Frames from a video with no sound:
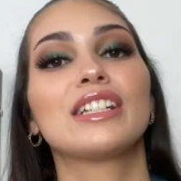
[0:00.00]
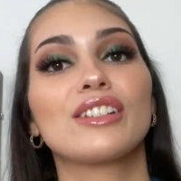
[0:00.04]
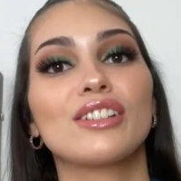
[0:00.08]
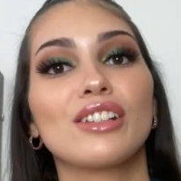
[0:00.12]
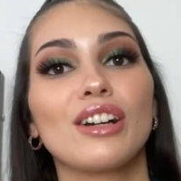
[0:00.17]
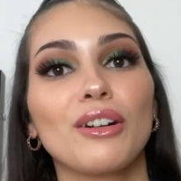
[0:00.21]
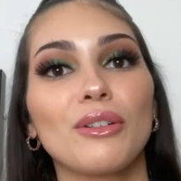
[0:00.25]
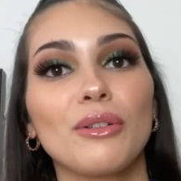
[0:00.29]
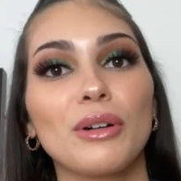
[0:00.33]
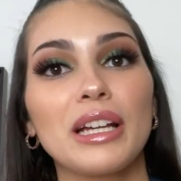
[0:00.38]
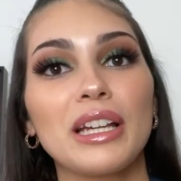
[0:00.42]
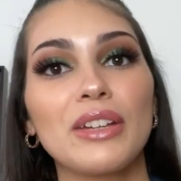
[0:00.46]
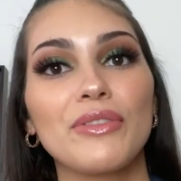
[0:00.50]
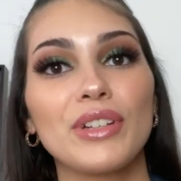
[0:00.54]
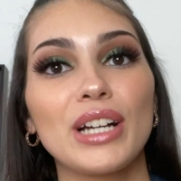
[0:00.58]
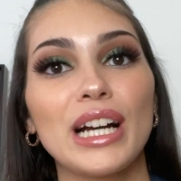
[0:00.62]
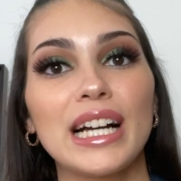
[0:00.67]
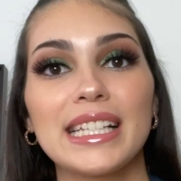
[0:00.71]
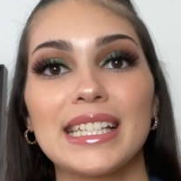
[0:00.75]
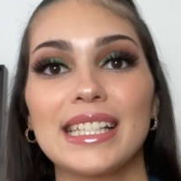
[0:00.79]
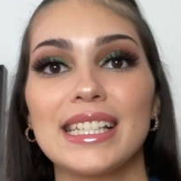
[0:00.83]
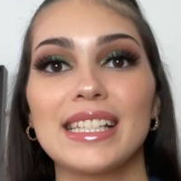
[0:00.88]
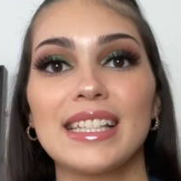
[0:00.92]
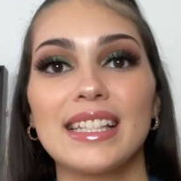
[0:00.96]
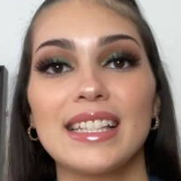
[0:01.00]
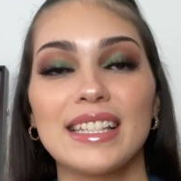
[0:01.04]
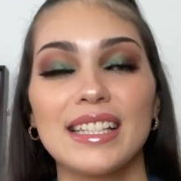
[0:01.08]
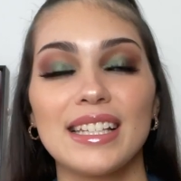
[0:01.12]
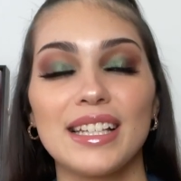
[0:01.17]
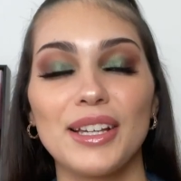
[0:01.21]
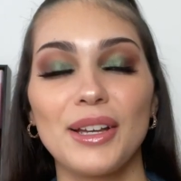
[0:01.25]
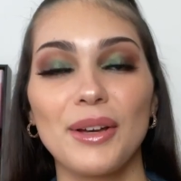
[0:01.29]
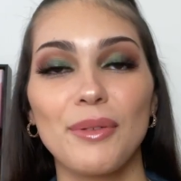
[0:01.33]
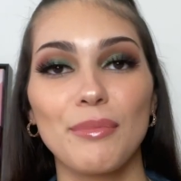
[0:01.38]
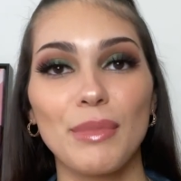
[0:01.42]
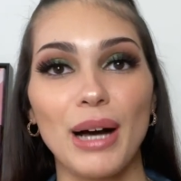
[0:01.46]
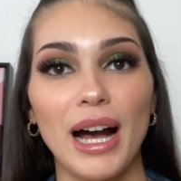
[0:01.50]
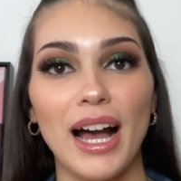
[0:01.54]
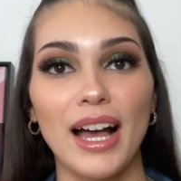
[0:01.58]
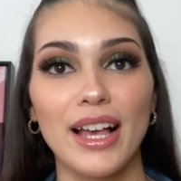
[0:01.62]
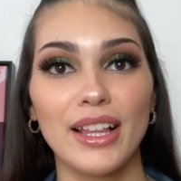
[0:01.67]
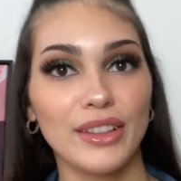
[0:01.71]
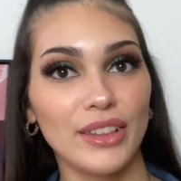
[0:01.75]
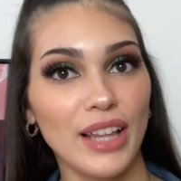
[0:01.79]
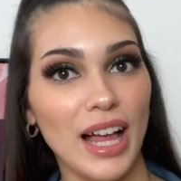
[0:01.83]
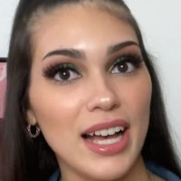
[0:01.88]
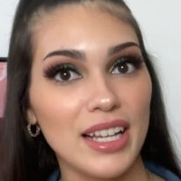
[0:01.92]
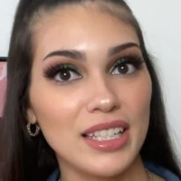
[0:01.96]
So if you guys didn't see my
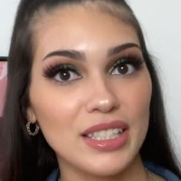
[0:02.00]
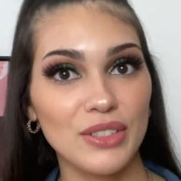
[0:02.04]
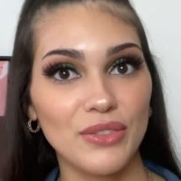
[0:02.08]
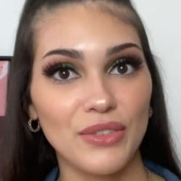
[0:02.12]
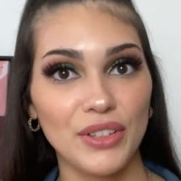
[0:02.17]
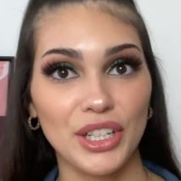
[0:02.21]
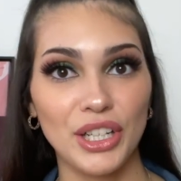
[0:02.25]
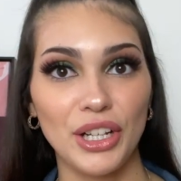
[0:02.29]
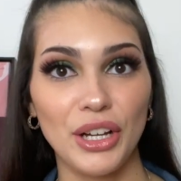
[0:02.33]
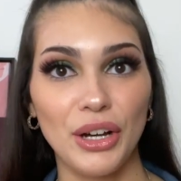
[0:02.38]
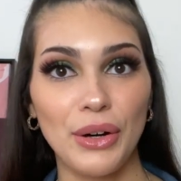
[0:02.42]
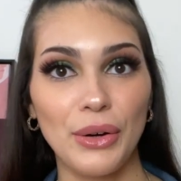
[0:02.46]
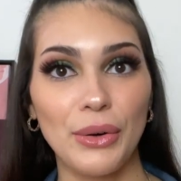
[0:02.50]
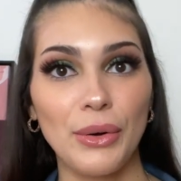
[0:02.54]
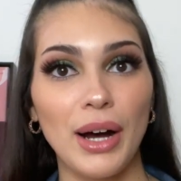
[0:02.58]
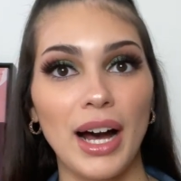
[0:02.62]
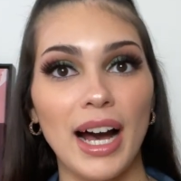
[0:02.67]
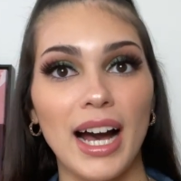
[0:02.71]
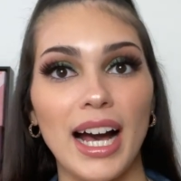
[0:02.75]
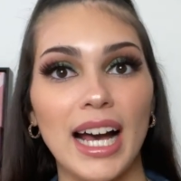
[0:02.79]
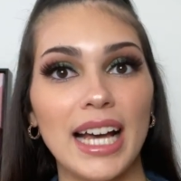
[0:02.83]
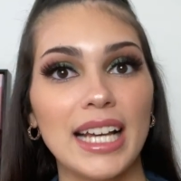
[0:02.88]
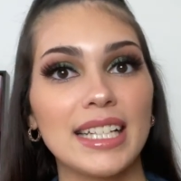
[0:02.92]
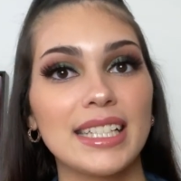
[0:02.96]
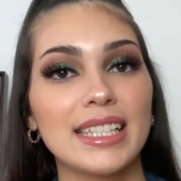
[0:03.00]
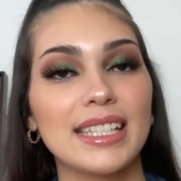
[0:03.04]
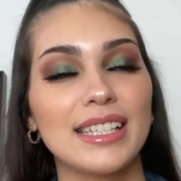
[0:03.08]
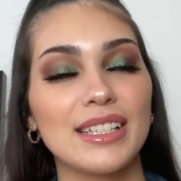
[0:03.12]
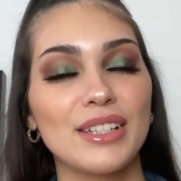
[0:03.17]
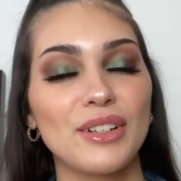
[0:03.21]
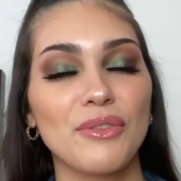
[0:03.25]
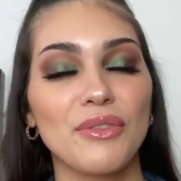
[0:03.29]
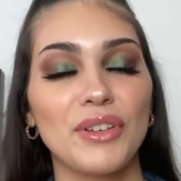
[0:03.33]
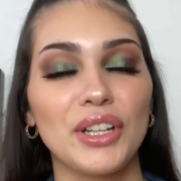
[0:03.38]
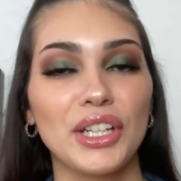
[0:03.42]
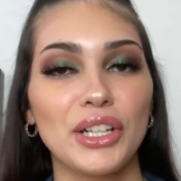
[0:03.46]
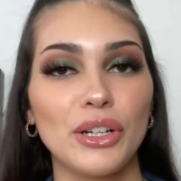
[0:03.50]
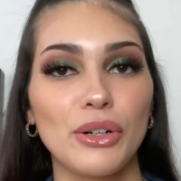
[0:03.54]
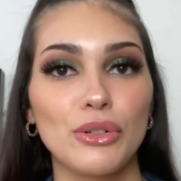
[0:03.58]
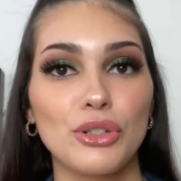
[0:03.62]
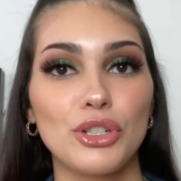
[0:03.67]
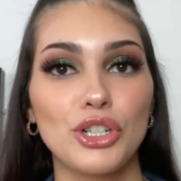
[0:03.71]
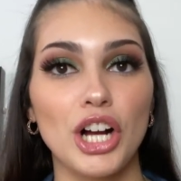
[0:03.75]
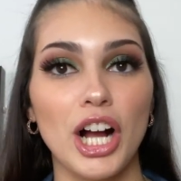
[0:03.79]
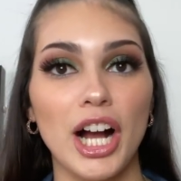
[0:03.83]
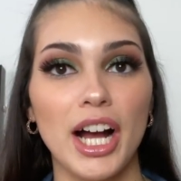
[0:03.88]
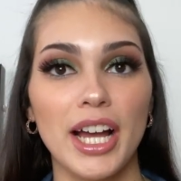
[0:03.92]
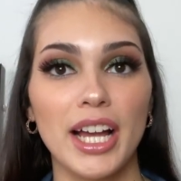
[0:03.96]
last video, I did a video
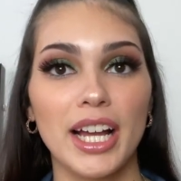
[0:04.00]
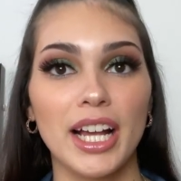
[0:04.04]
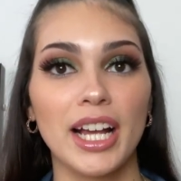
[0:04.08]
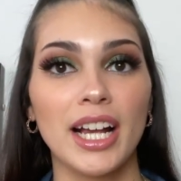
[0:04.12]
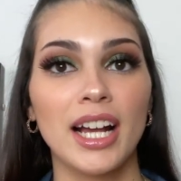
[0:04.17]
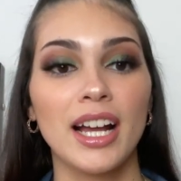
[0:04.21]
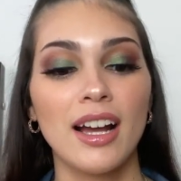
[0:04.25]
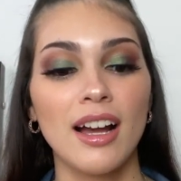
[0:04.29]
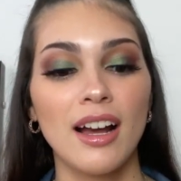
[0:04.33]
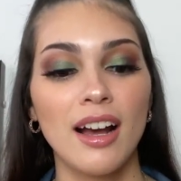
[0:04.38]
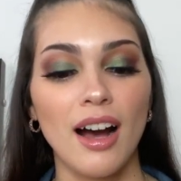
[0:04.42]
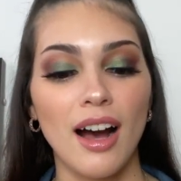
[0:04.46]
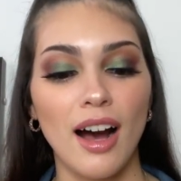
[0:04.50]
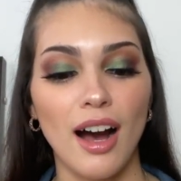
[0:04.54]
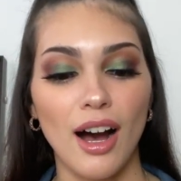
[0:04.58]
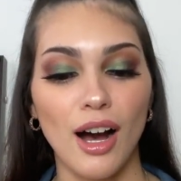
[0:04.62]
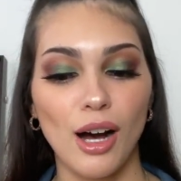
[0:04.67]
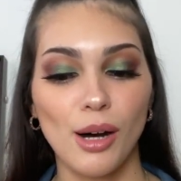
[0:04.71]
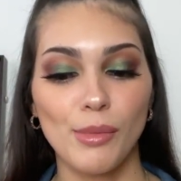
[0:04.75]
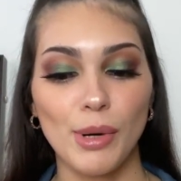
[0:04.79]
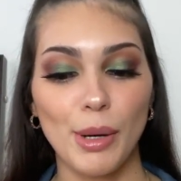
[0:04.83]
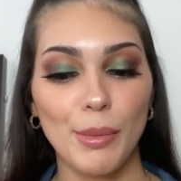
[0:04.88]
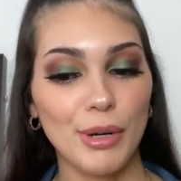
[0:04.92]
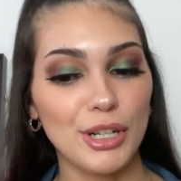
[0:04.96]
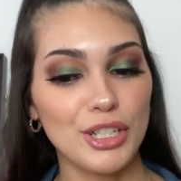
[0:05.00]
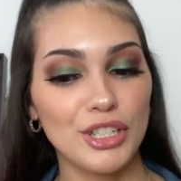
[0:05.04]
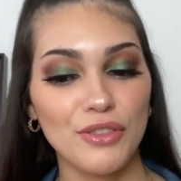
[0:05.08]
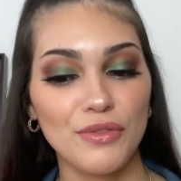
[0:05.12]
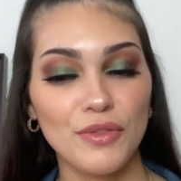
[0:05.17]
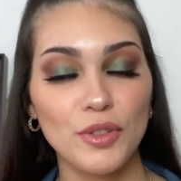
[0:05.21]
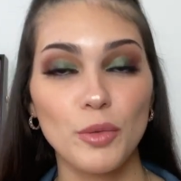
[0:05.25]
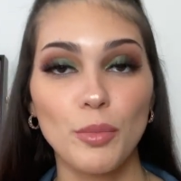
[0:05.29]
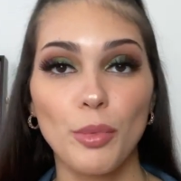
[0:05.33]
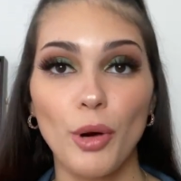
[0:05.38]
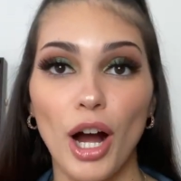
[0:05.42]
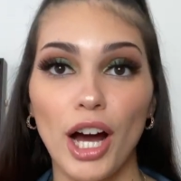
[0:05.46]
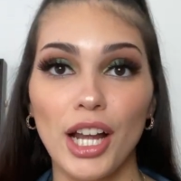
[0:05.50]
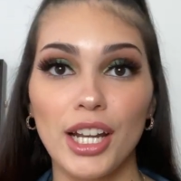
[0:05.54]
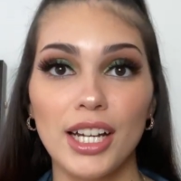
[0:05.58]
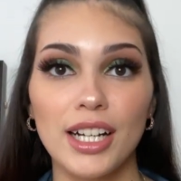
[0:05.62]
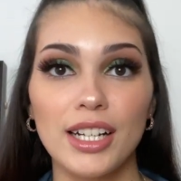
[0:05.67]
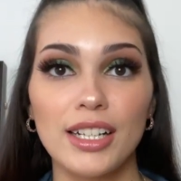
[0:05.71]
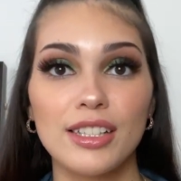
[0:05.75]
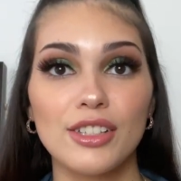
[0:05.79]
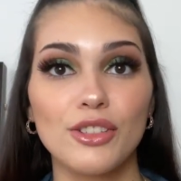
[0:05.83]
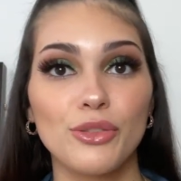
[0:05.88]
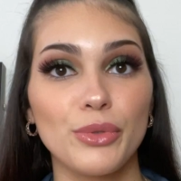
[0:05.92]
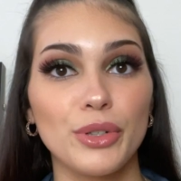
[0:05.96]
trying a bunch of new
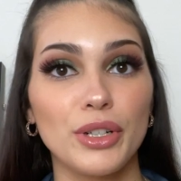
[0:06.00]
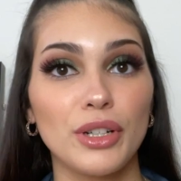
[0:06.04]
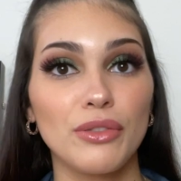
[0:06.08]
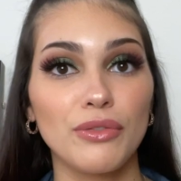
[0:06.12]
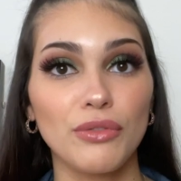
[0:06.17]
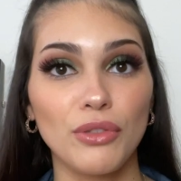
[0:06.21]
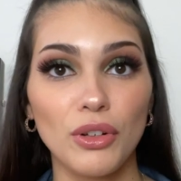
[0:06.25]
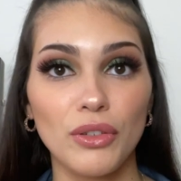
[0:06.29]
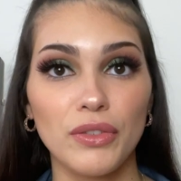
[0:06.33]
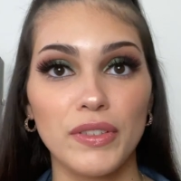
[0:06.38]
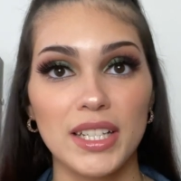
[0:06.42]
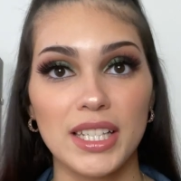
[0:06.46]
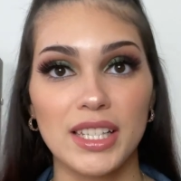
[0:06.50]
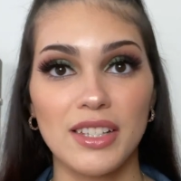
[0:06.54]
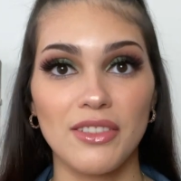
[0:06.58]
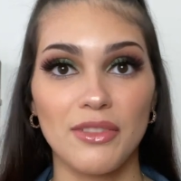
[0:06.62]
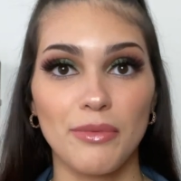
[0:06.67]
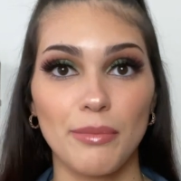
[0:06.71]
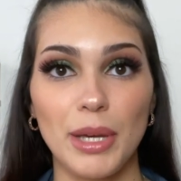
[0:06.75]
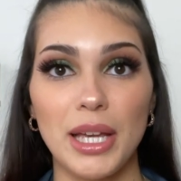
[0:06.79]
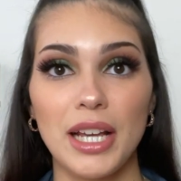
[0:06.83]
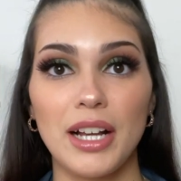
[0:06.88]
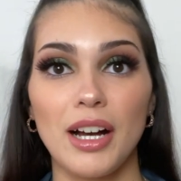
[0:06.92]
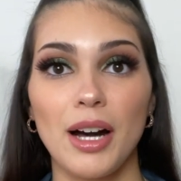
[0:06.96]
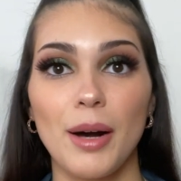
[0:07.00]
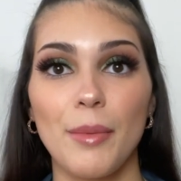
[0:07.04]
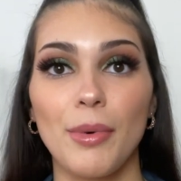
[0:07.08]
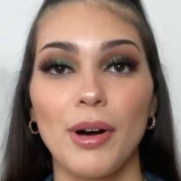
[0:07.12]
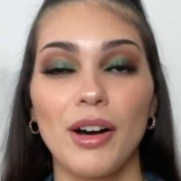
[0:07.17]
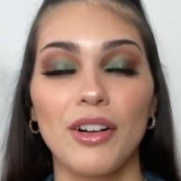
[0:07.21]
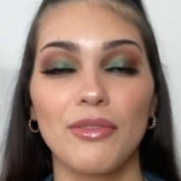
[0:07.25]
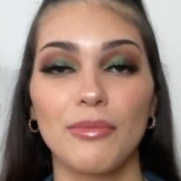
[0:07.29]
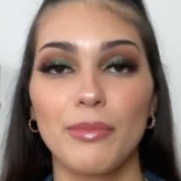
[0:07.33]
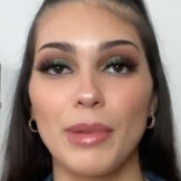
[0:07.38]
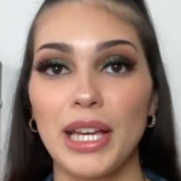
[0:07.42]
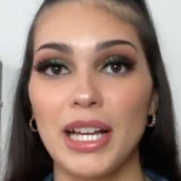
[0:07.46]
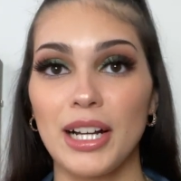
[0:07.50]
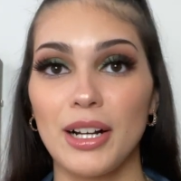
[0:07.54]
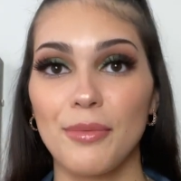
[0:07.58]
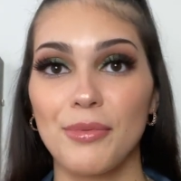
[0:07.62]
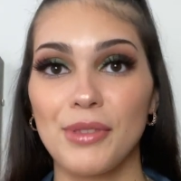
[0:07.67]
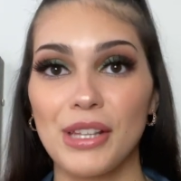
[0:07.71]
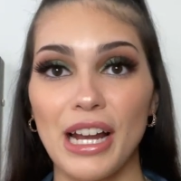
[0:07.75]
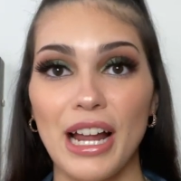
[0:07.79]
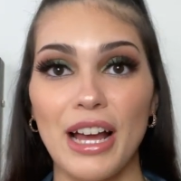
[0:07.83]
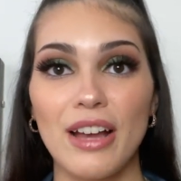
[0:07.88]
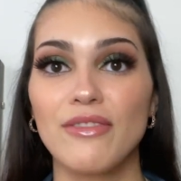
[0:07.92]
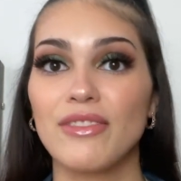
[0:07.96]
products, doing a full face of makeup
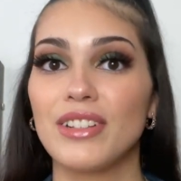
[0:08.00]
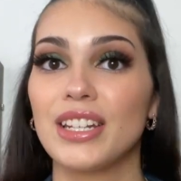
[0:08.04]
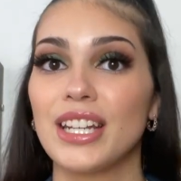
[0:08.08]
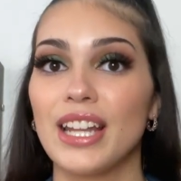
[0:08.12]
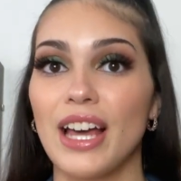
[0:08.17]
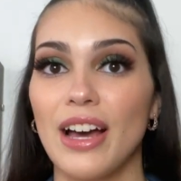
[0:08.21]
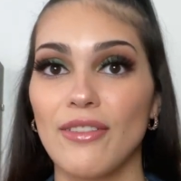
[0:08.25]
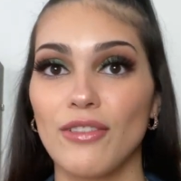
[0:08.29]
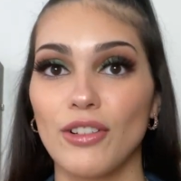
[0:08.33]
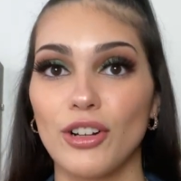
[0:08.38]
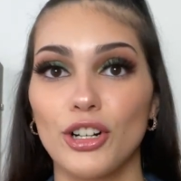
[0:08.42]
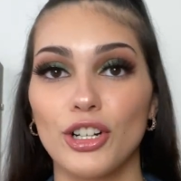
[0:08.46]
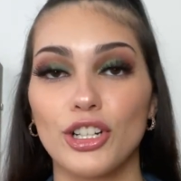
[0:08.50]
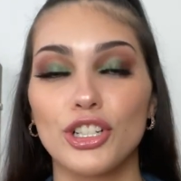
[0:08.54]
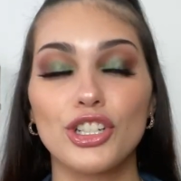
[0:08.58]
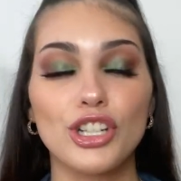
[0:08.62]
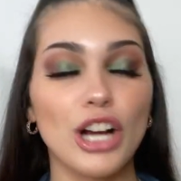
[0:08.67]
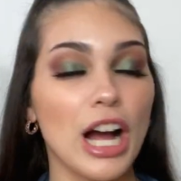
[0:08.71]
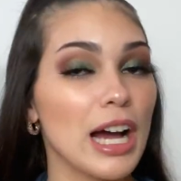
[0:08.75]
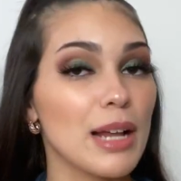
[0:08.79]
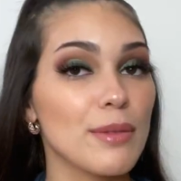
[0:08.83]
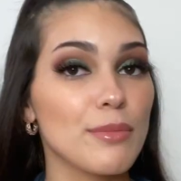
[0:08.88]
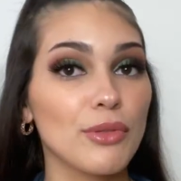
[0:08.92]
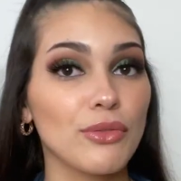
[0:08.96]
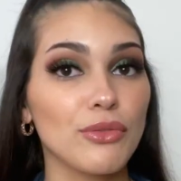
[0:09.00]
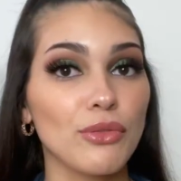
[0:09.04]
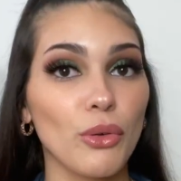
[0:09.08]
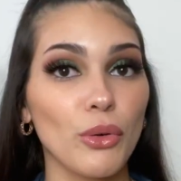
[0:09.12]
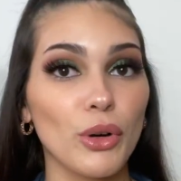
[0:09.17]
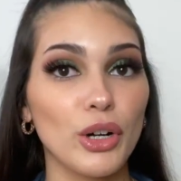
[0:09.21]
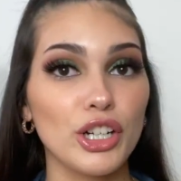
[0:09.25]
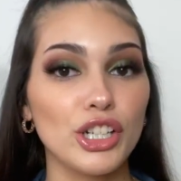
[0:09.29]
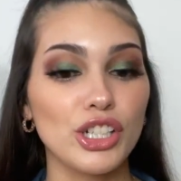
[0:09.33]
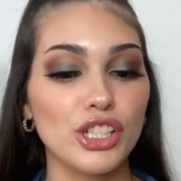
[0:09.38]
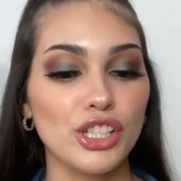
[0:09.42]
that I've never tried before.